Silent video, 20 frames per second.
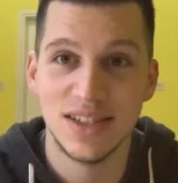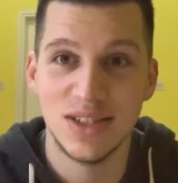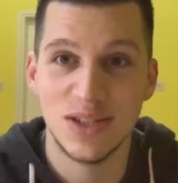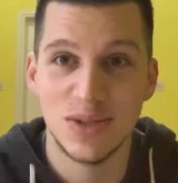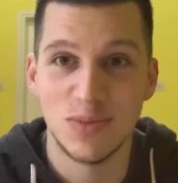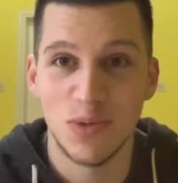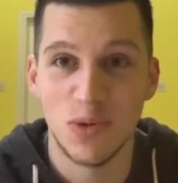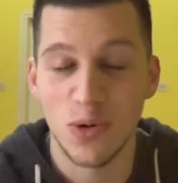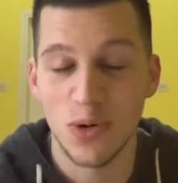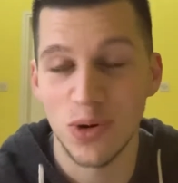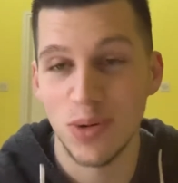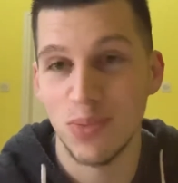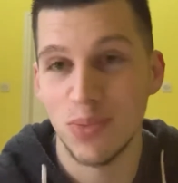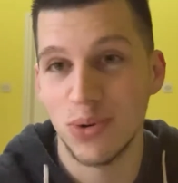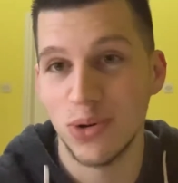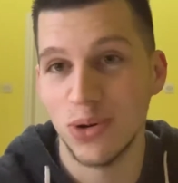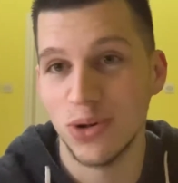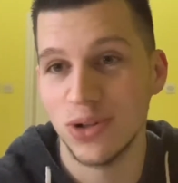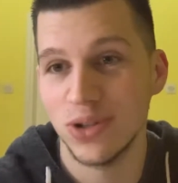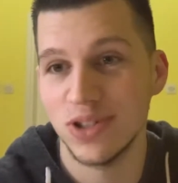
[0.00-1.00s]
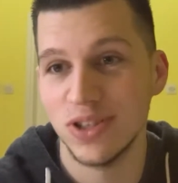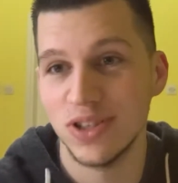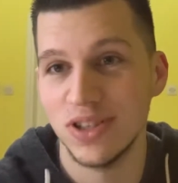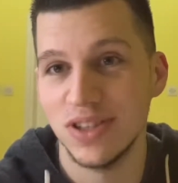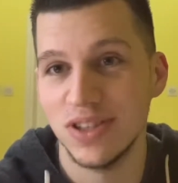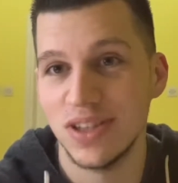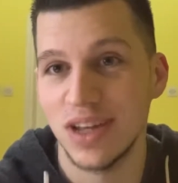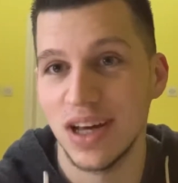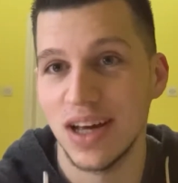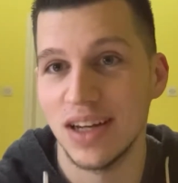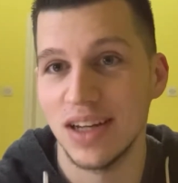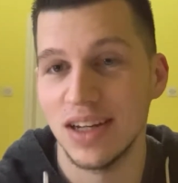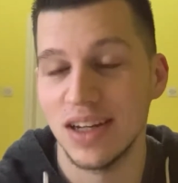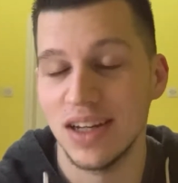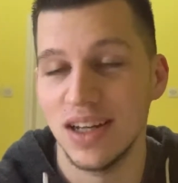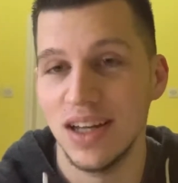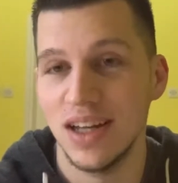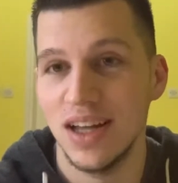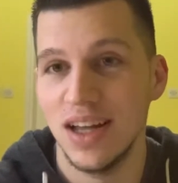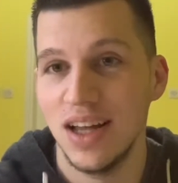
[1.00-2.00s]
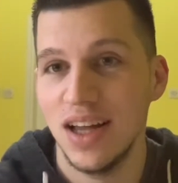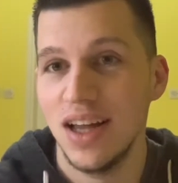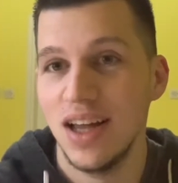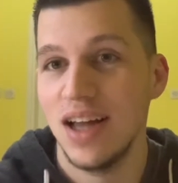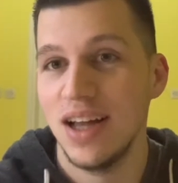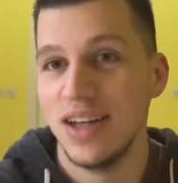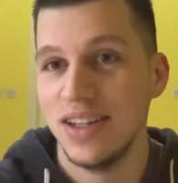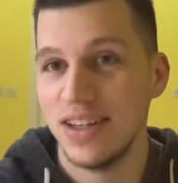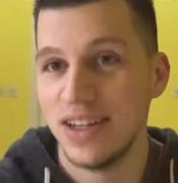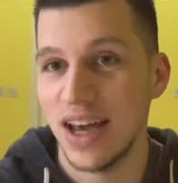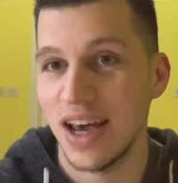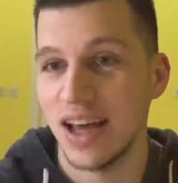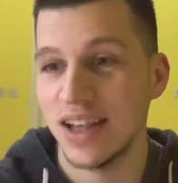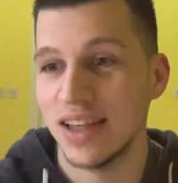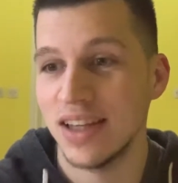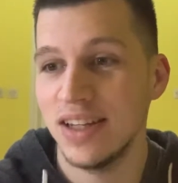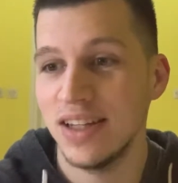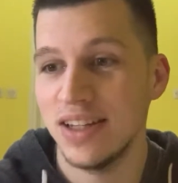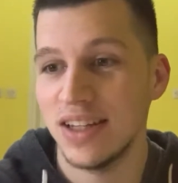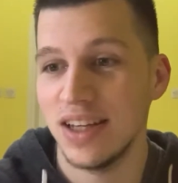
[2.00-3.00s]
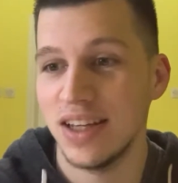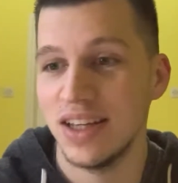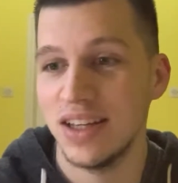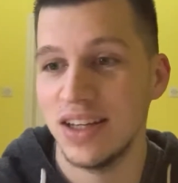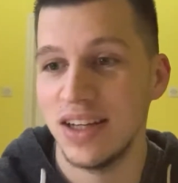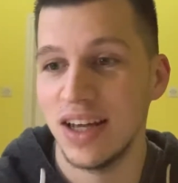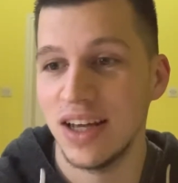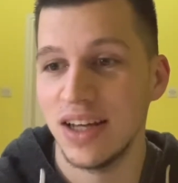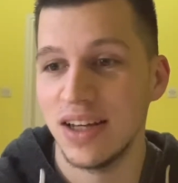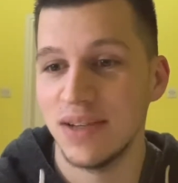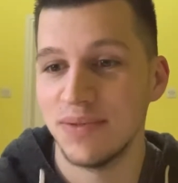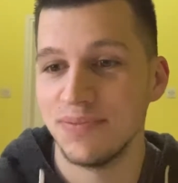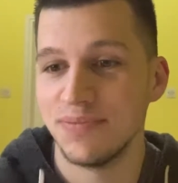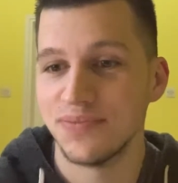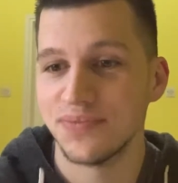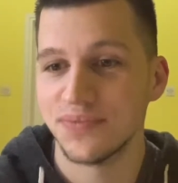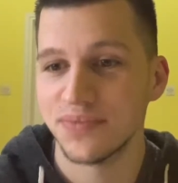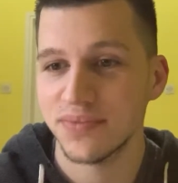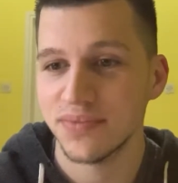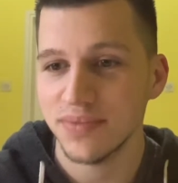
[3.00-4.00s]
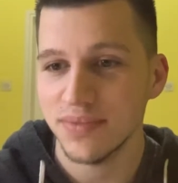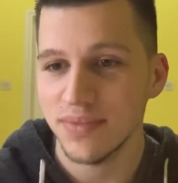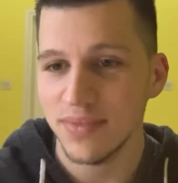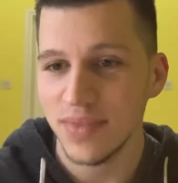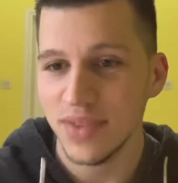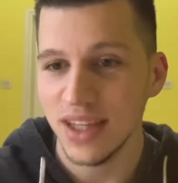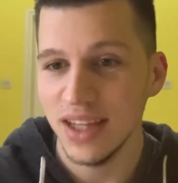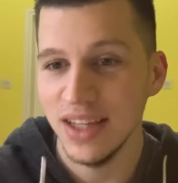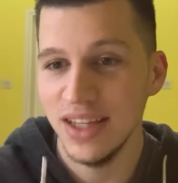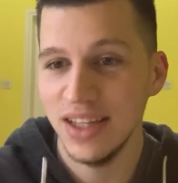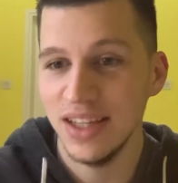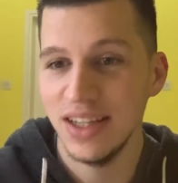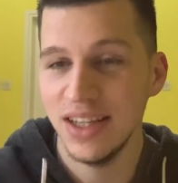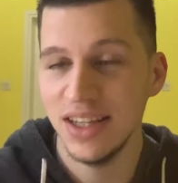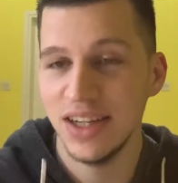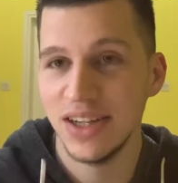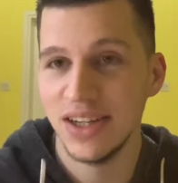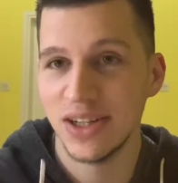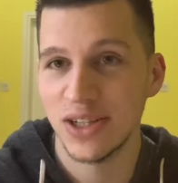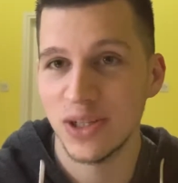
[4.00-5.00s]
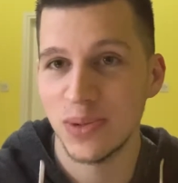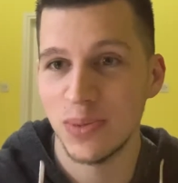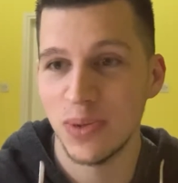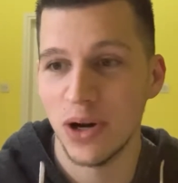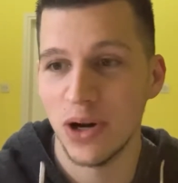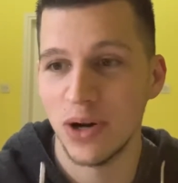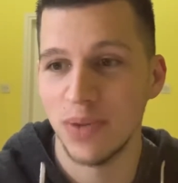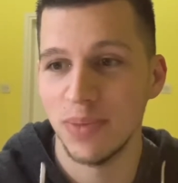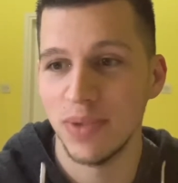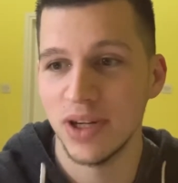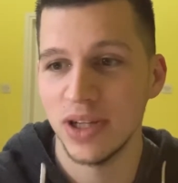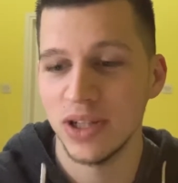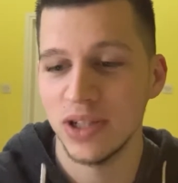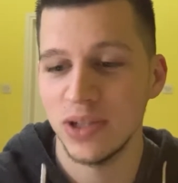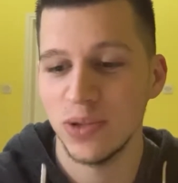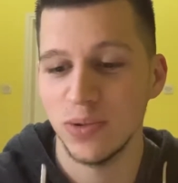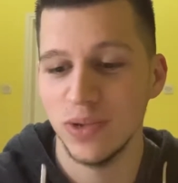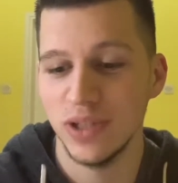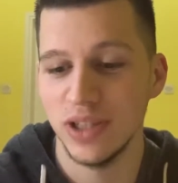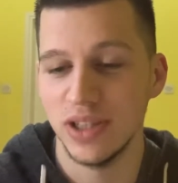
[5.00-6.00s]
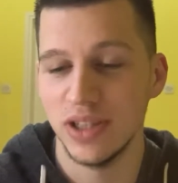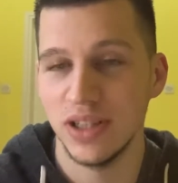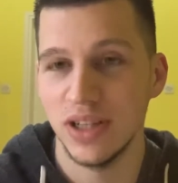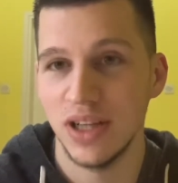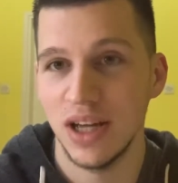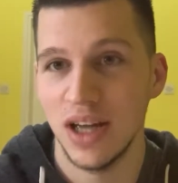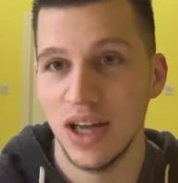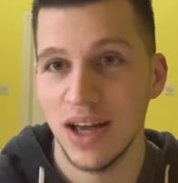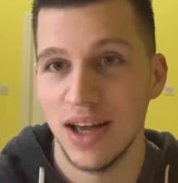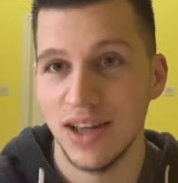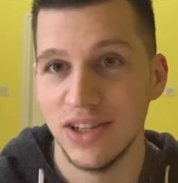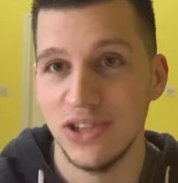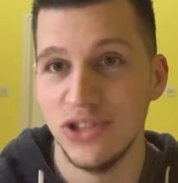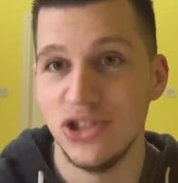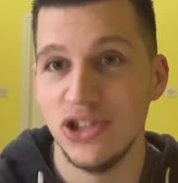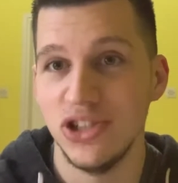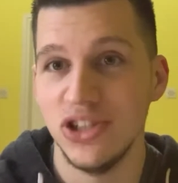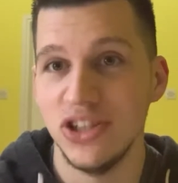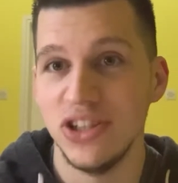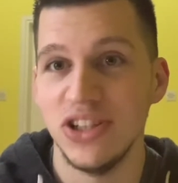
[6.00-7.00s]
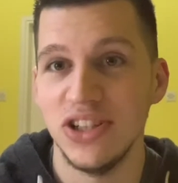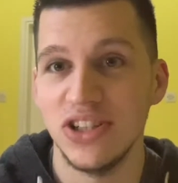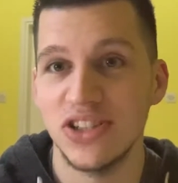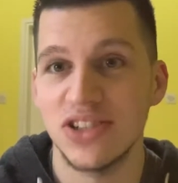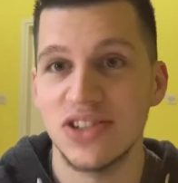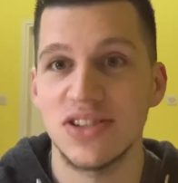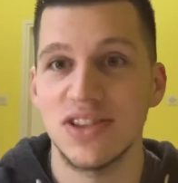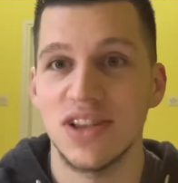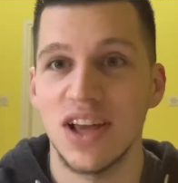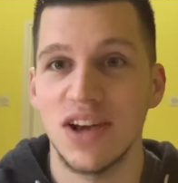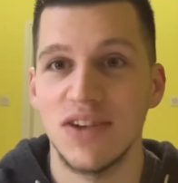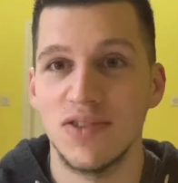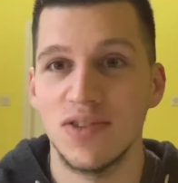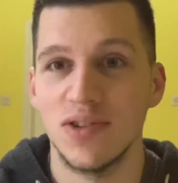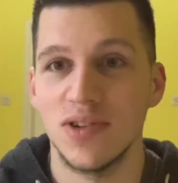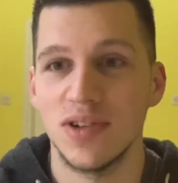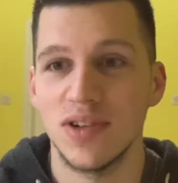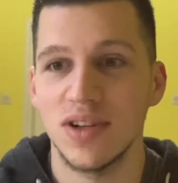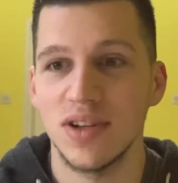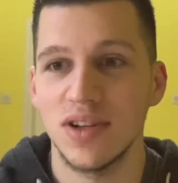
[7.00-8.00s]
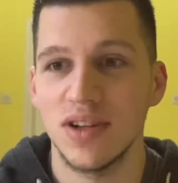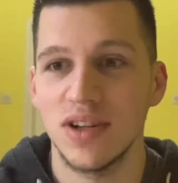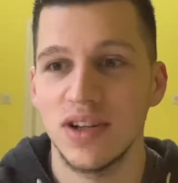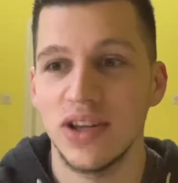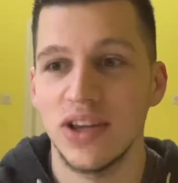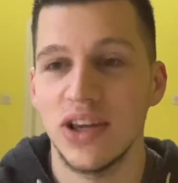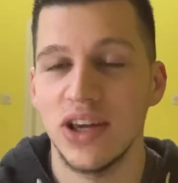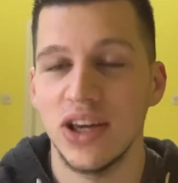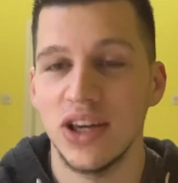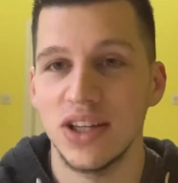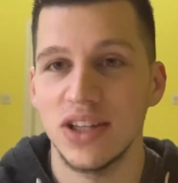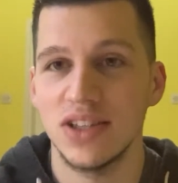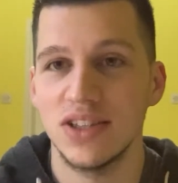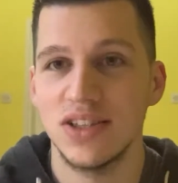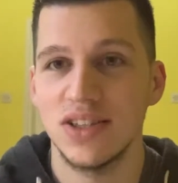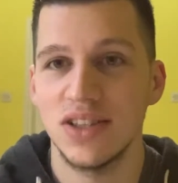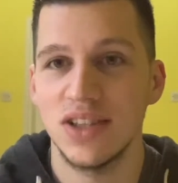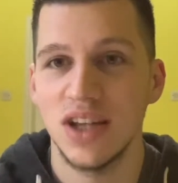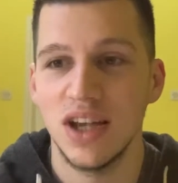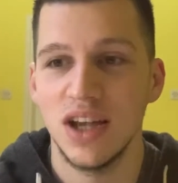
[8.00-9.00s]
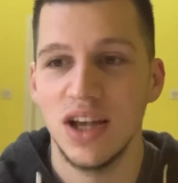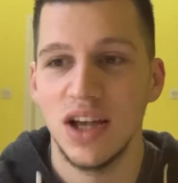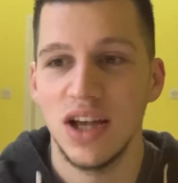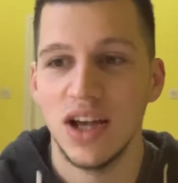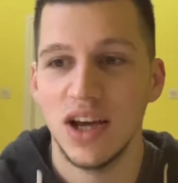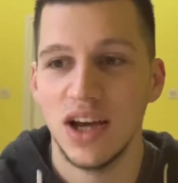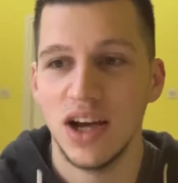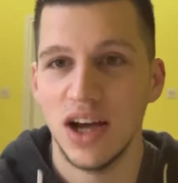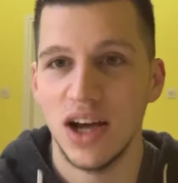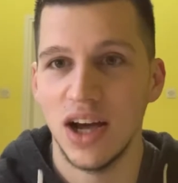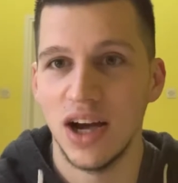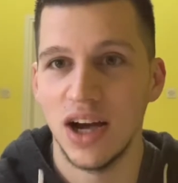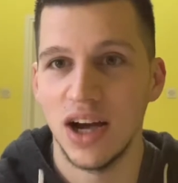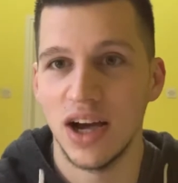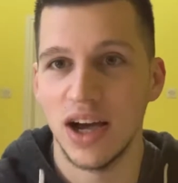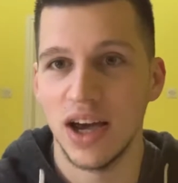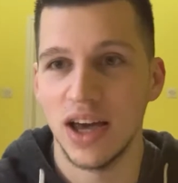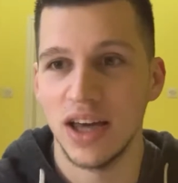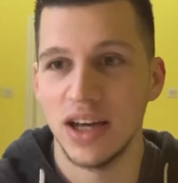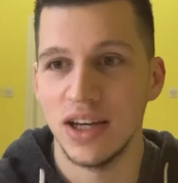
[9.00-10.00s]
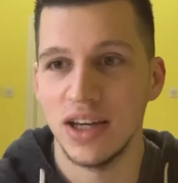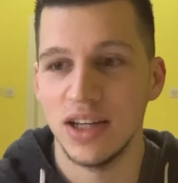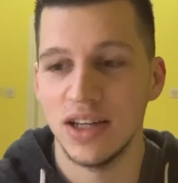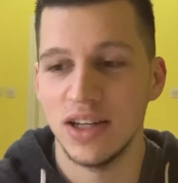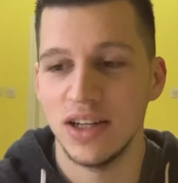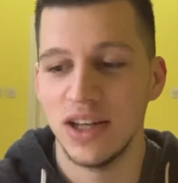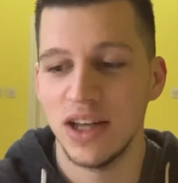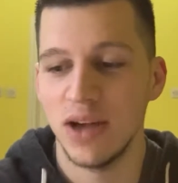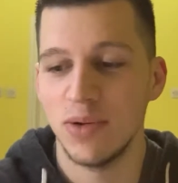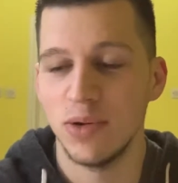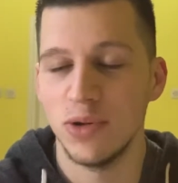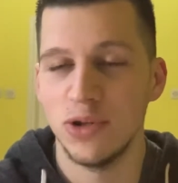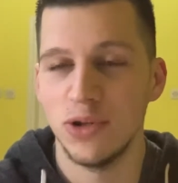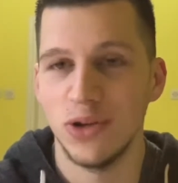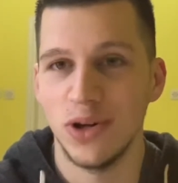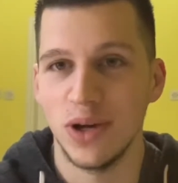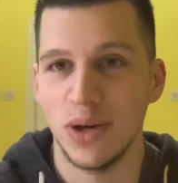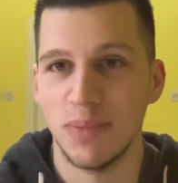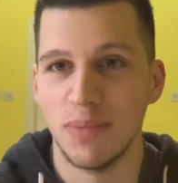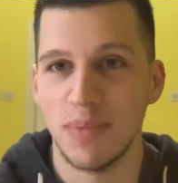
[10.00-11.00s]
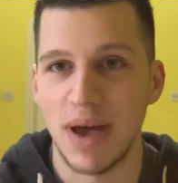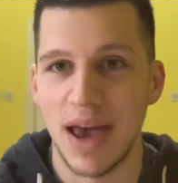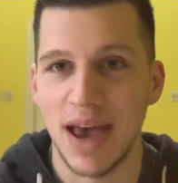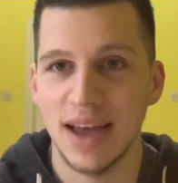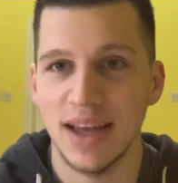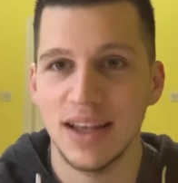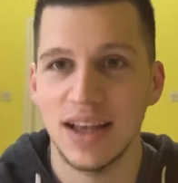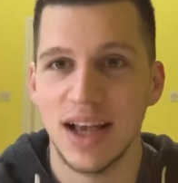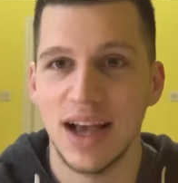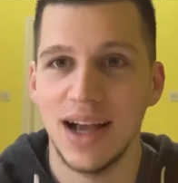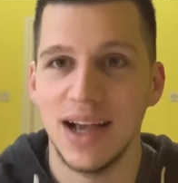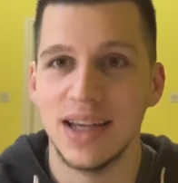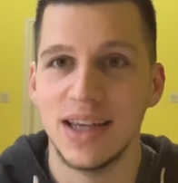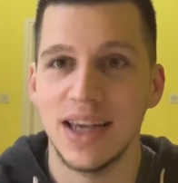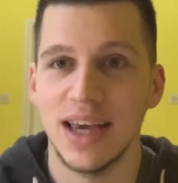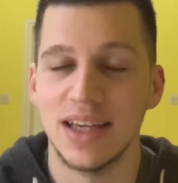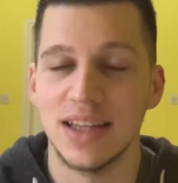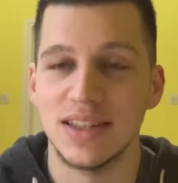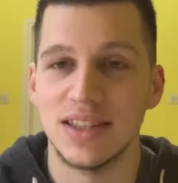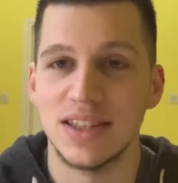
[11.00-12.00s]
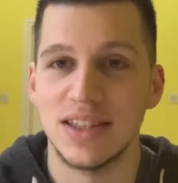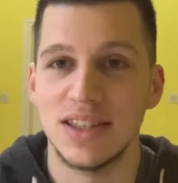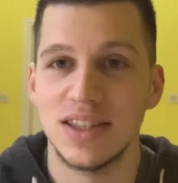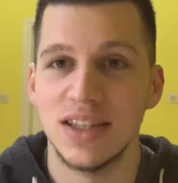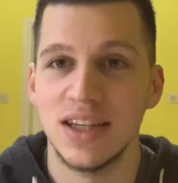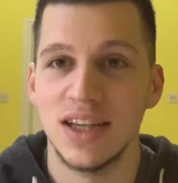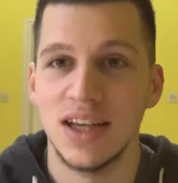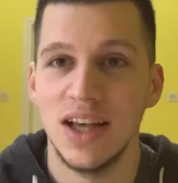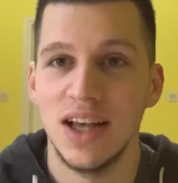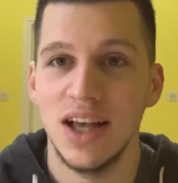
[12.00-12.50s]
is more important than talent, and then he did an experiment with a genius level kids, and they were doing math against